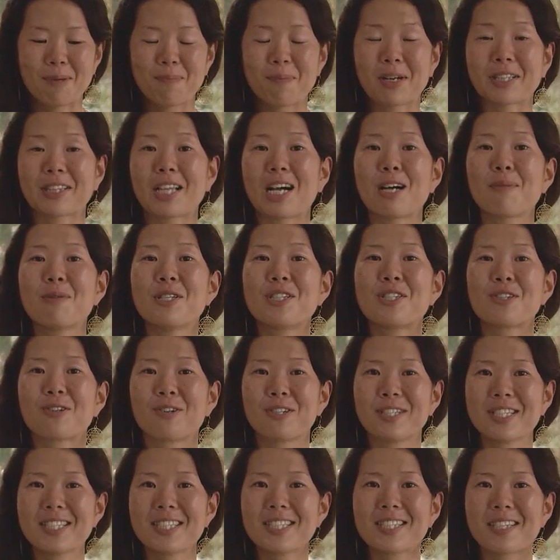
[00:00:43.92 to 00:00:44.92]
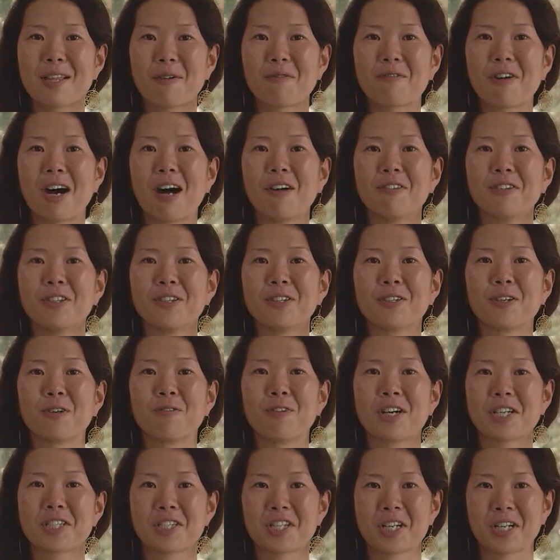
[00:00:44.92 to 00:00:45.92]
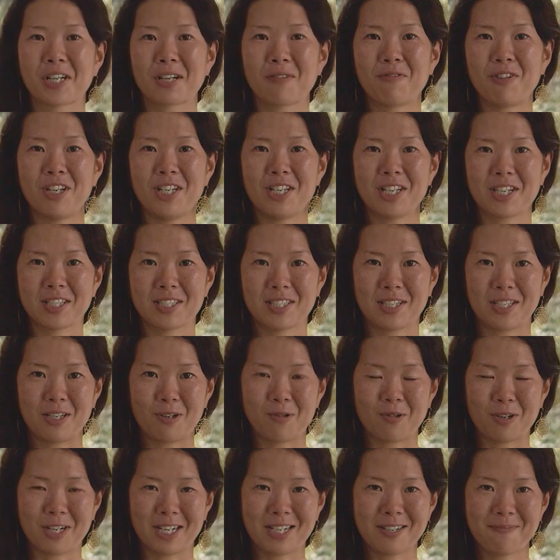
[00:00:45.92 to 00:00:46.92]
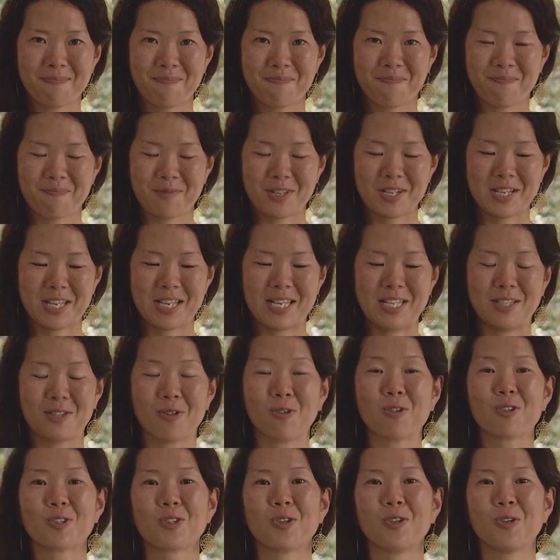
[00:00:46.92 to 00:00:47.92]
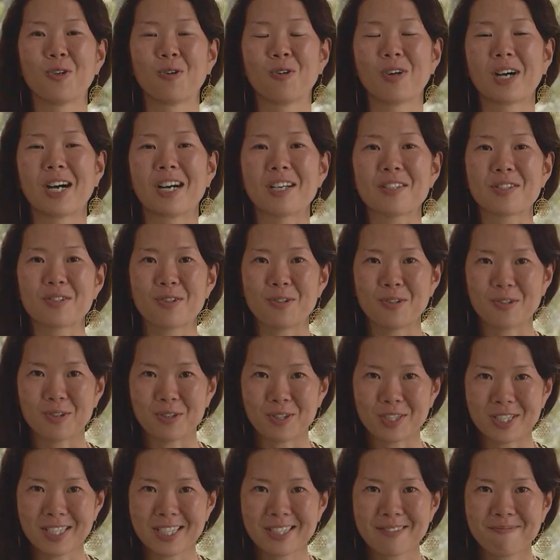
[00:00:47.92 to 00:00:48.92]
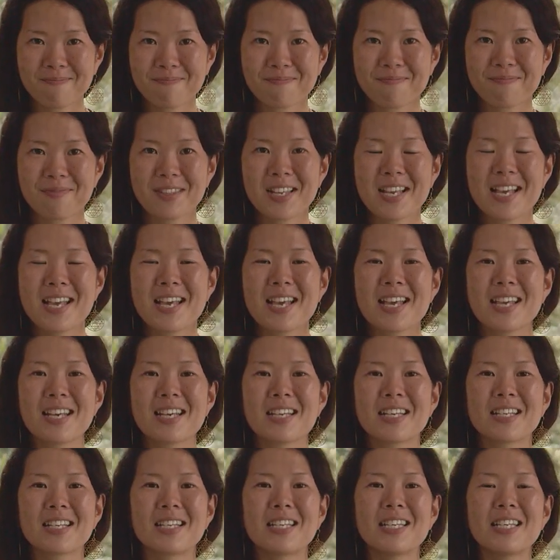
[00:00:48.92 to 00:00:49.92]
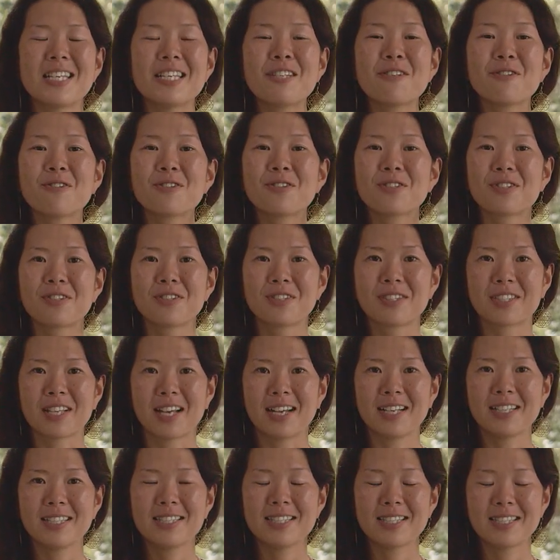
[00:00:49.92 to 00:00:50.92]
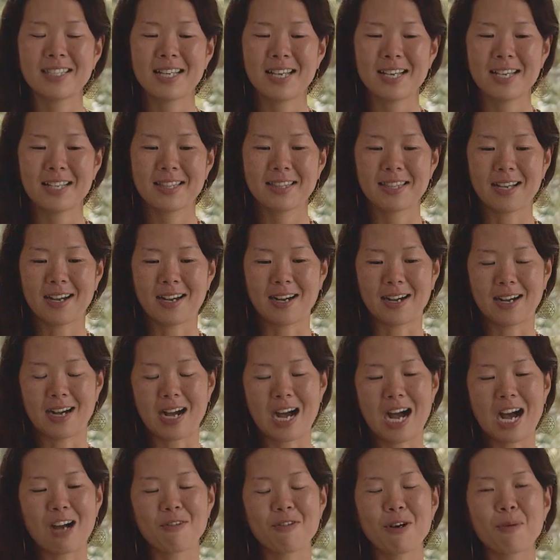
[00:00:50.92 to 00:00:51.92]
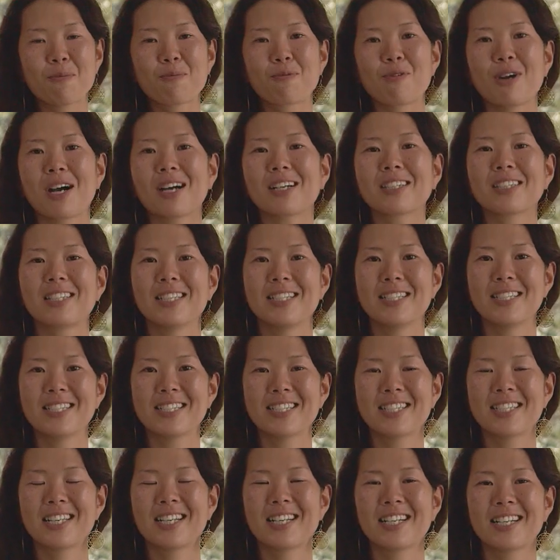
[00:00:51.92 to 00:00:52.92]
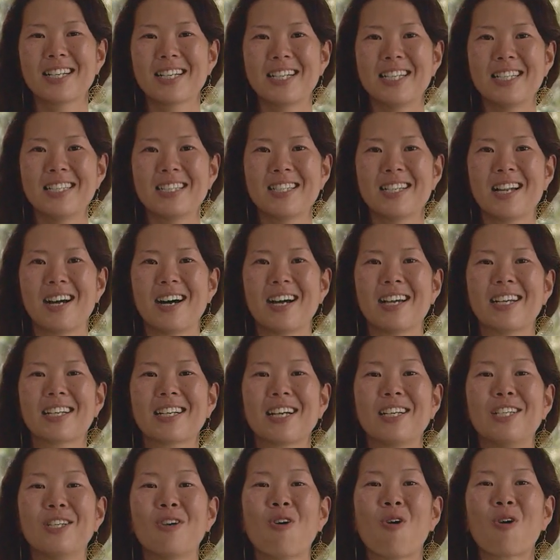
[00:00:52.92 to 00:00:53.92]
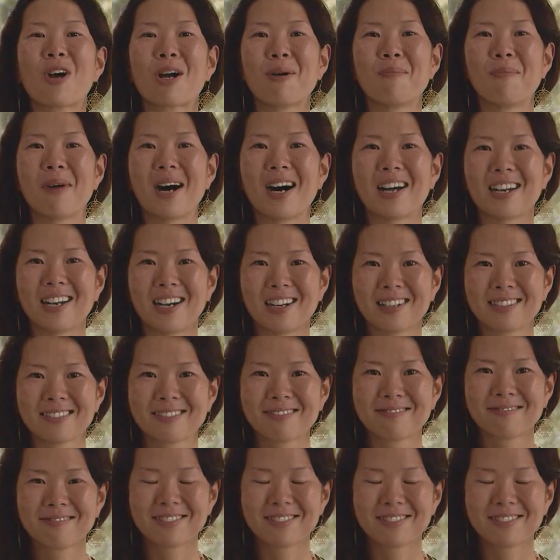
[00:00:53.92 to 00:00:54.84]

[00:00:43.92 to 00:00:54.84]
Pattabhi Jois, the founder of Ashtanga Vinyasa Yoga, he's also known as Guruji, he used to says that our practice is like a yoga mala.